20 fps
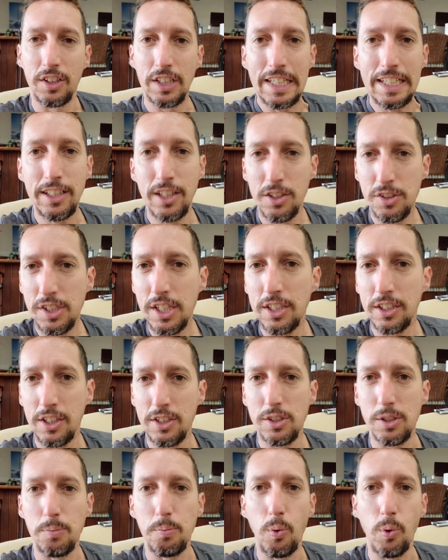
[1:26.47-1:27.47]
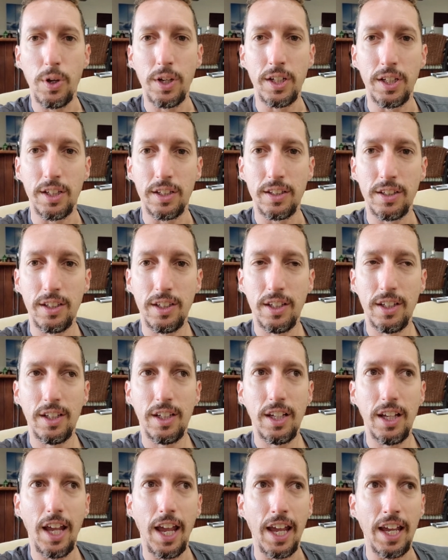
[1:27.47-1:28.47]
He does get disappointed,
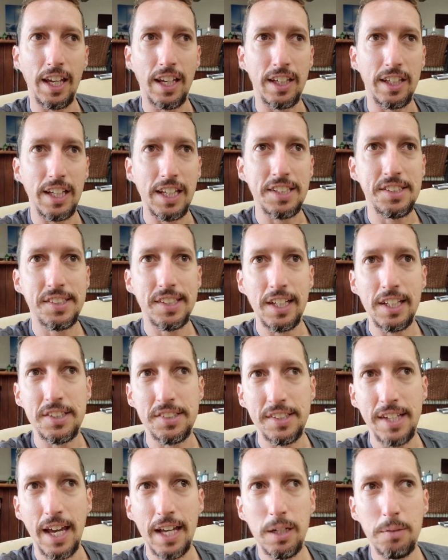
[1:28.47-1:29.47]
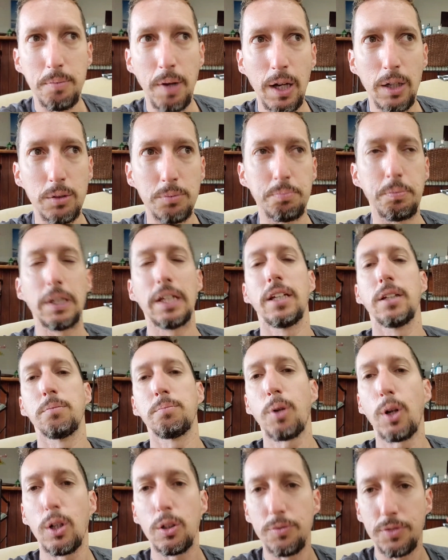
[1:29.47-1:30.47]
and it's not about
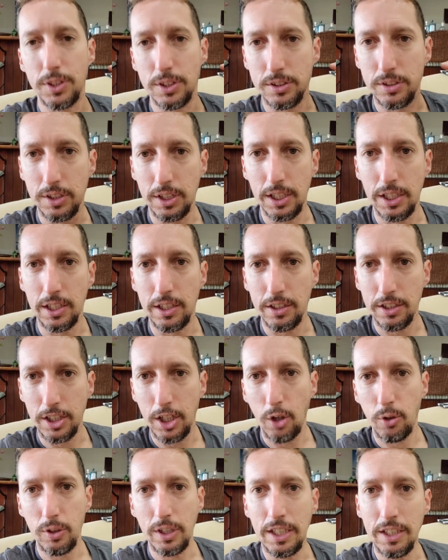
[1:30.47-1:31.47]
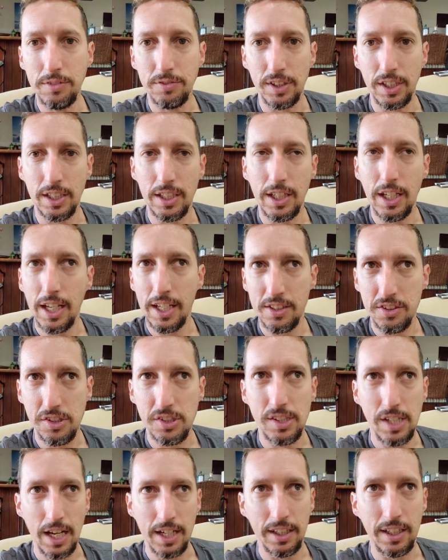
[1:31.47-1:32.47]
being perfectly, even and
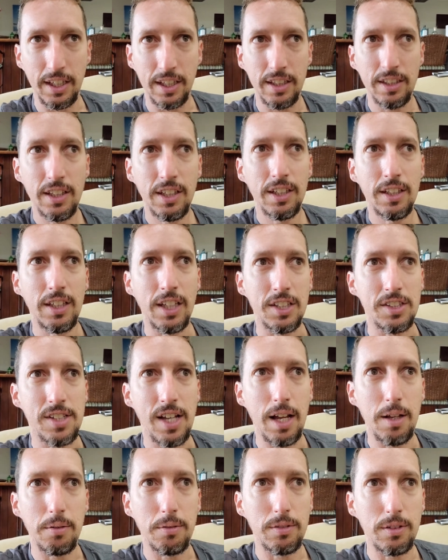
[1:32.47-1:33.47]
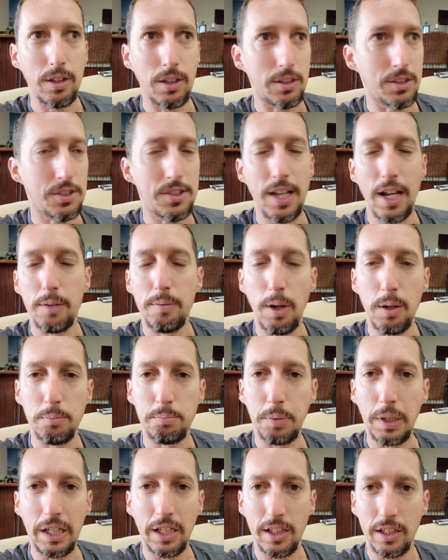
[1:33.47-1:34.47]
steady. It's not
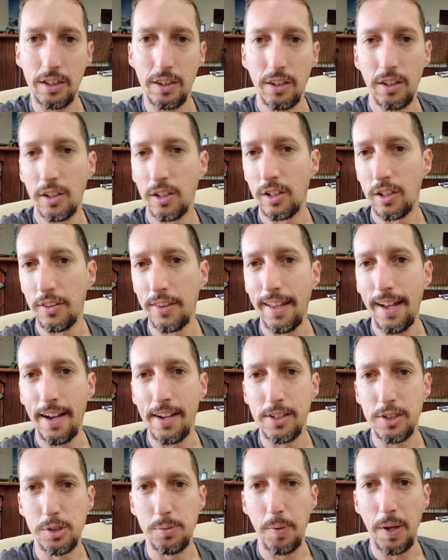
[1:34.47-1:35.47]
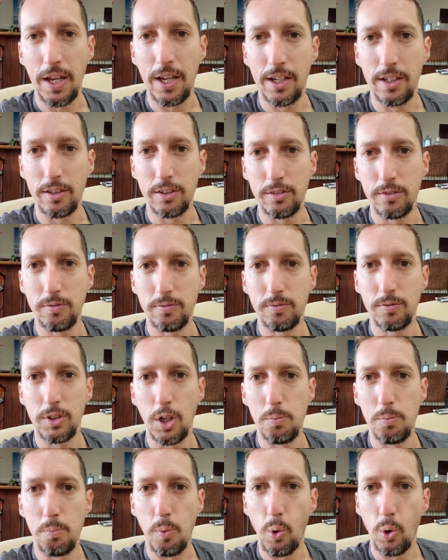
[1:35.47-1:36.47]
about being the Iceman,
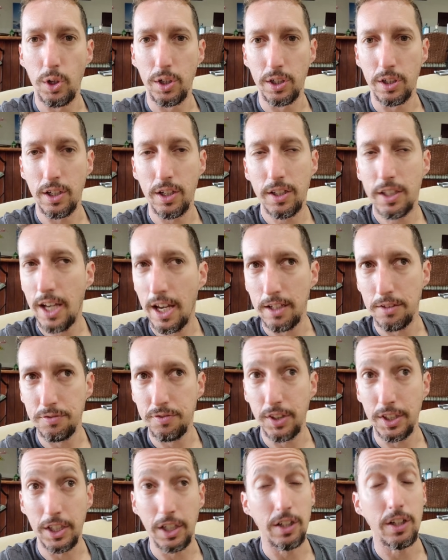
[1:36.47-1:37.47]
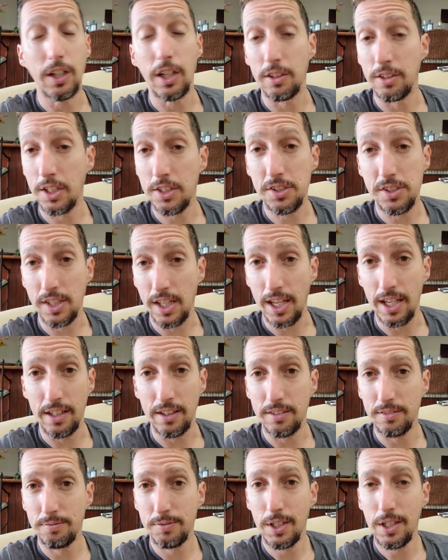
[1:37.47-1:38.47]
Borg kind of figure. Unless
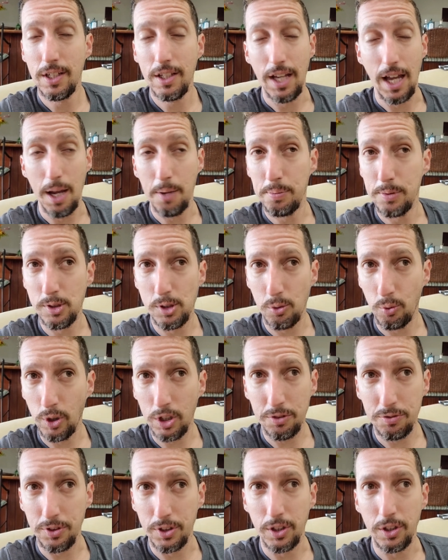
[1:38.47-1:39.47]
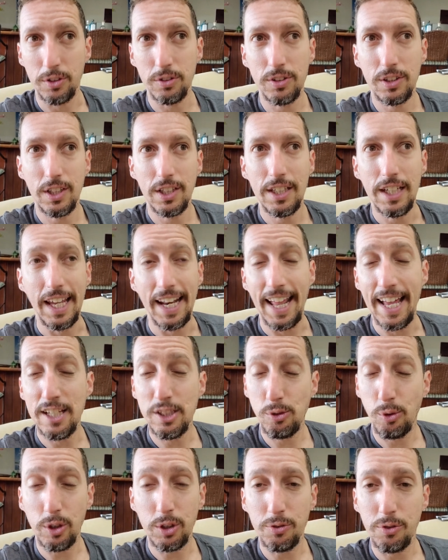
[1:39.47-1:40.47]
that happens to work for you, it
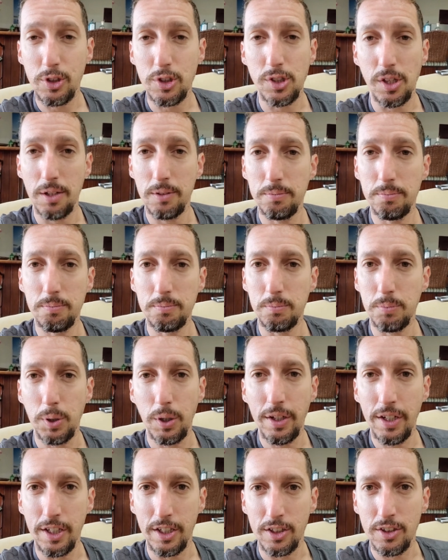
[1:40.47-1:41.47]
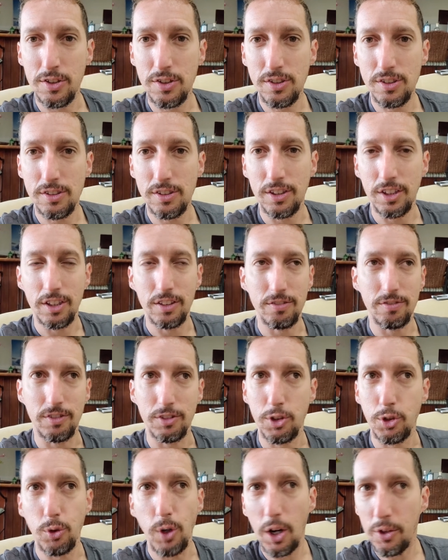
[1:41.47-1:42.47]
has worked for some players
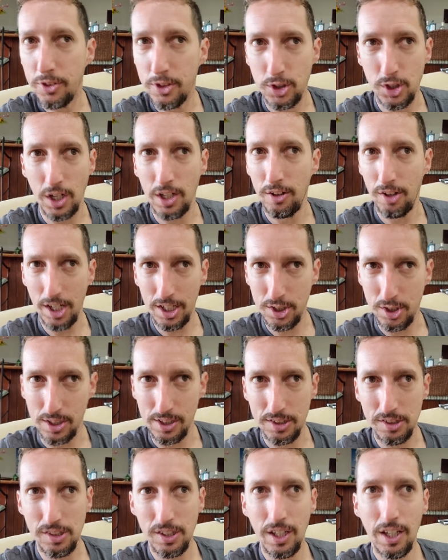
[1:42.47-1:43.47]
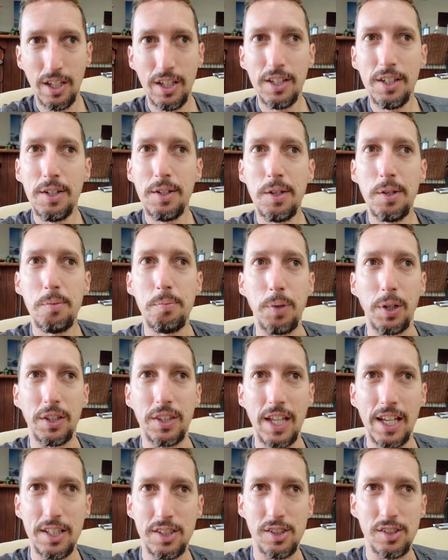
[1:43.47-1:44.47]
throughout the generations,
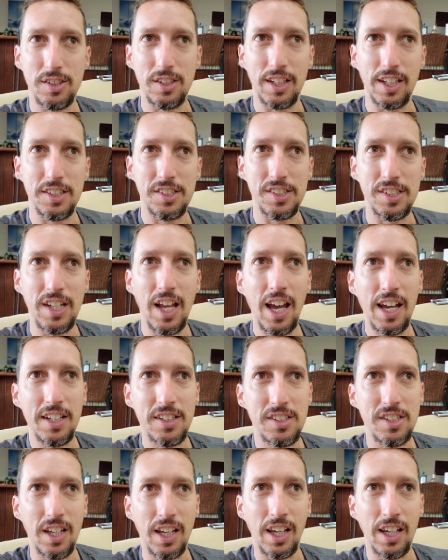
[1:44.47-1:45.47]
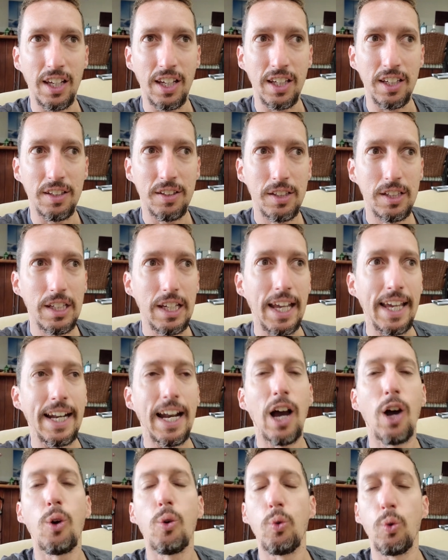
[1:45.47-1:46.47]
but that's not a
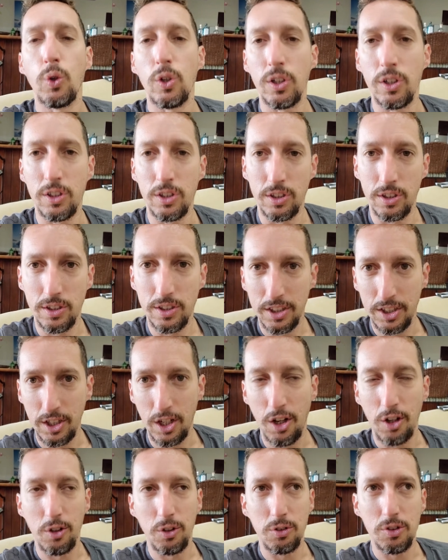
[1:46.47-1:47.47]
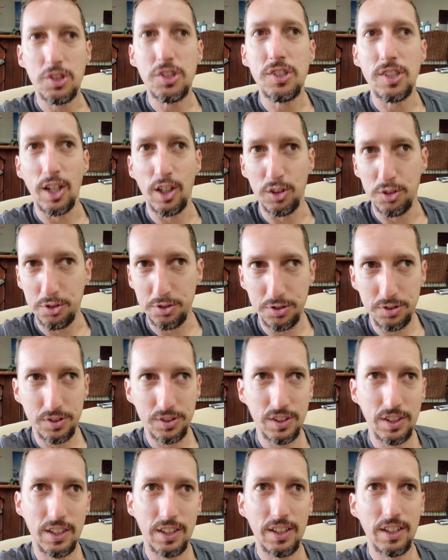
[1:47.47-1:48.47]
an outward,
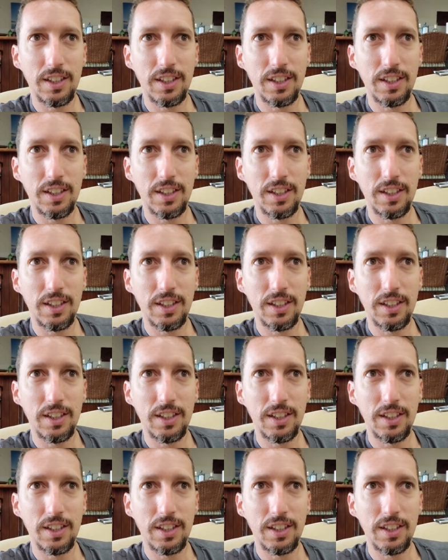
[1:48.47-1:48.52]
self